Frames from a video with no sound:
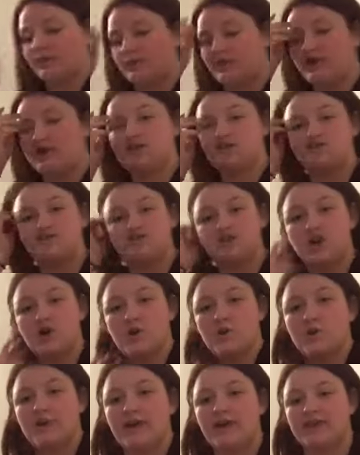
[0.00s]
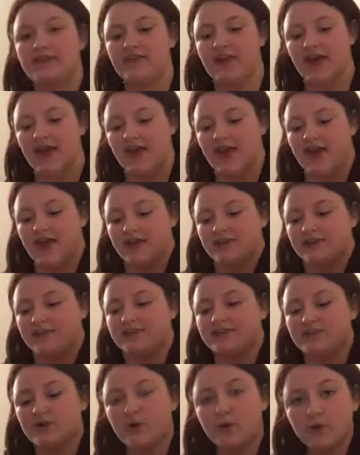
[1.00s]
we're going to start with
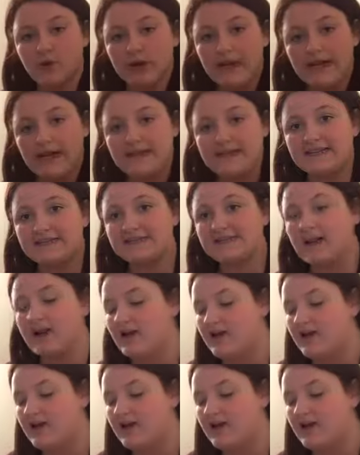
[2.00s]
the toys.